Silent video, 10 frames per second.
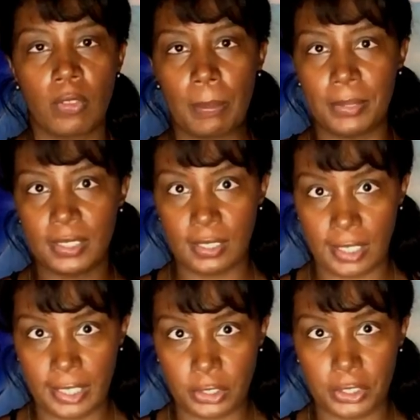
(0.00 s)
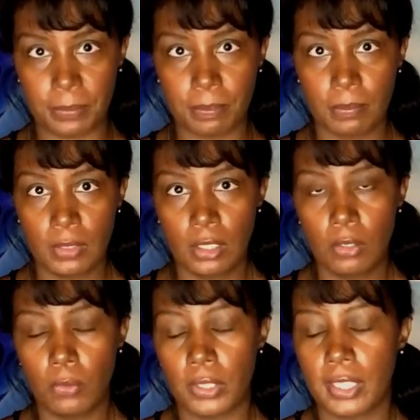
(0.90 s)
representation
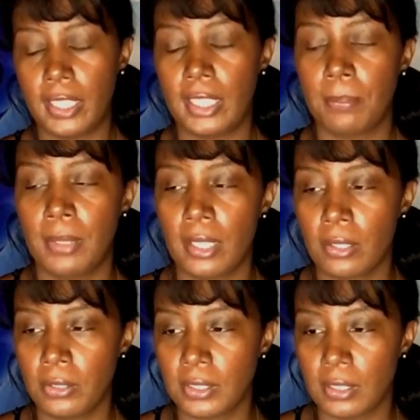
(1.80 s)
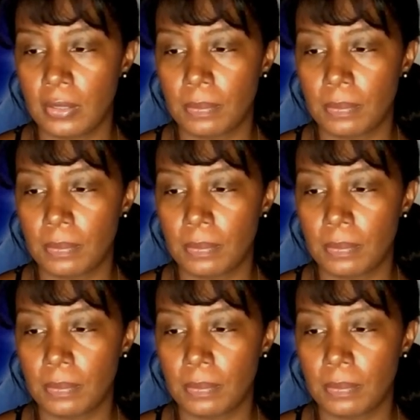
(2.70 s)
for the CAM models,